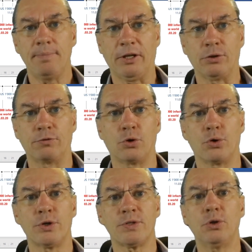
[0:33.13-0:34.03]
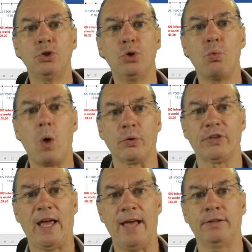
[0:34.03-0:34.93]
But of course, you
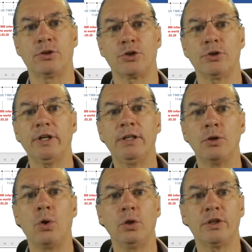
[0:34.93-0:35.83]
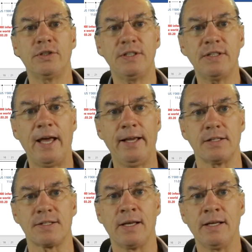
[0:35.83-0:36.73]
won't enter in all the
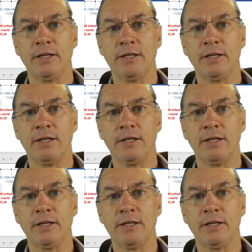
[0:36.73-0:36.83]
details.